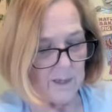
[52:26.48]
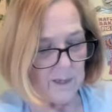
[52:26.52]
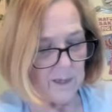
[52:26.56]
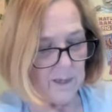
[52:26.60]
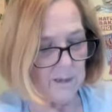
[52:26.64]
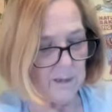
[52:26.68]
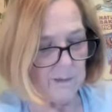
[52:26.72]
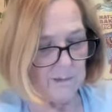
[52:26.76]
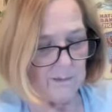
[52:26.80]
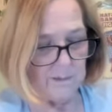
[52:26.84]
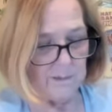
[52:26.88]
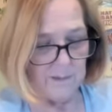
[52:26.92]

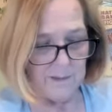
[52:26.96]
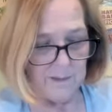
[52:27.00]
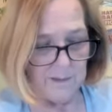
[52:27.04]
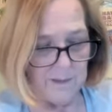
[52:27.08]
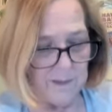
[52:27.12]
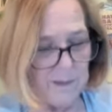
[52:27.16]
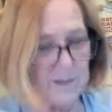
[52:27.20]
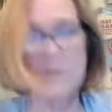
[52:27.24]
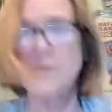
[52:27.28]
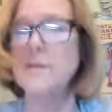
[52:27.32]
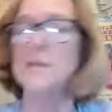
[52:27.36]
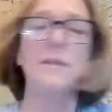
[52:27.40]
And
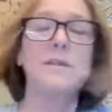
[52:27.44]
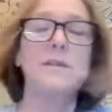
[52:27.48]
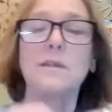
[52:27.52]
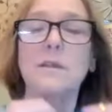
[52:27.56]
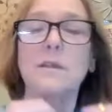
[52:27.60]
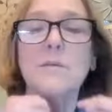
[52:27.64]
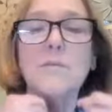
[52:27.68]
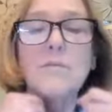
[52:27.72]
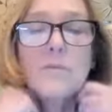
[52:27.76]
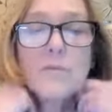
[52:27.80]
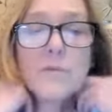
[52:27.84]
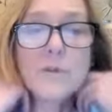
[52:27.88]
it's just
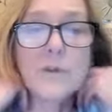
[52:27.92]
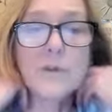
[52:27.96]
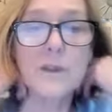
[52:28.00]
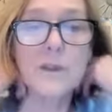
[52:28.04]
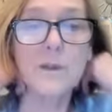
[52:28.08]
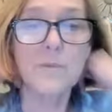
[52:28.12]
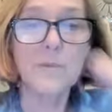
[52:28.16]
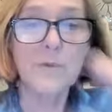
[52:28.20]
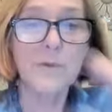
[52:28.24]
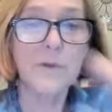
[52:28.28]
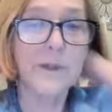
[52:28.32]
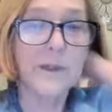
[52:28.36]
a
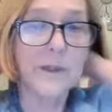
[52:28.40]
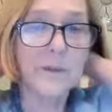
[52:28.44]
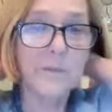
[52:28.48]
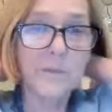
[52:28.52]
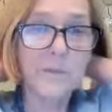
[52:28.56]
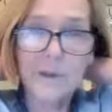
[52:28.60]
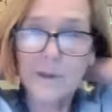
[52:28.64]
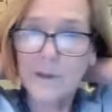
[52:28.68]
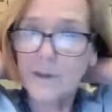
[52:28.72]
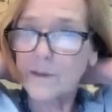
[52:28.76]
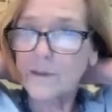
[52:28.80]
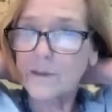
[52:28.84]
really pretty
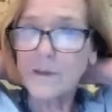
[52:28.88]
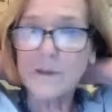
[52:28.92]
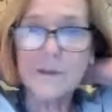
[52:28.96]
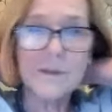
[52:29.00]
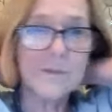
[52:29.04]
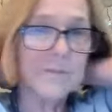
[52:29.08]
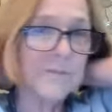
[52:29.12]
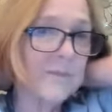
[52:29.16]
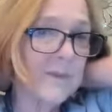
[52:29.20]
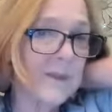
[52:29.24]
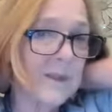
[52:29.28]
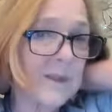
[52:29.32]

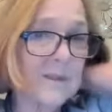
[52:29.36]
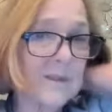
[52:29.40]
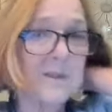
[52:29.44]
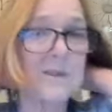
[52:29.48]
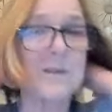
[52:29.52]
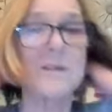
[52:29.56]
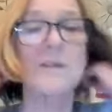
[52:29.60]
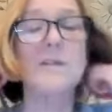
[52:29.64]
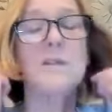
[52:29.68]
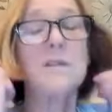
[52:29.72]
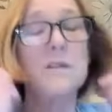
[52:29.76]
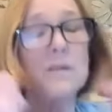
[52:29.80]
piece.
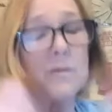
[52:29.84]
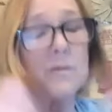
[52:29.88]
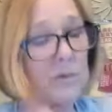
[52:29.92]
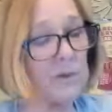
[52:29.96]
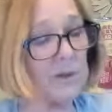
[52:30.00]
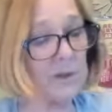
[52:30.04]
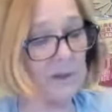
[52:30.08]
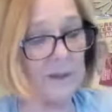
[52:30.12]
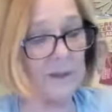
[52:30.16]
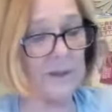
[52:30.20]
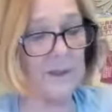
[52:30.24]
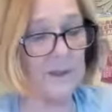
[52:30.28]
It
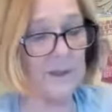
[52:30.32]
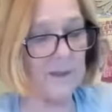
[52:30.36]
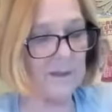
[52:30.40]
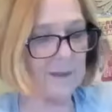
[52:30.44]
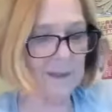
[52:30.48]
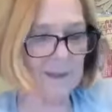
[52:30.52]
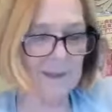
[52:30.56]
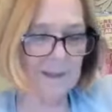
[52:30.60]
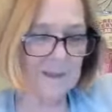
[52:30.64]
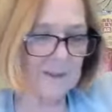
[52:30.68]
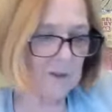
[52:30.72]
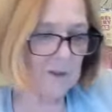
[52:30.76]
really is.
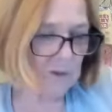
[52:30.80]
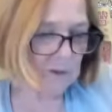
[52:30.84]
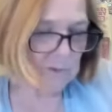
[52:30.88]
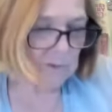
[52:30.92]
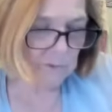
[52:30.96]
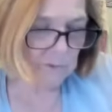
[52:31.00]
I just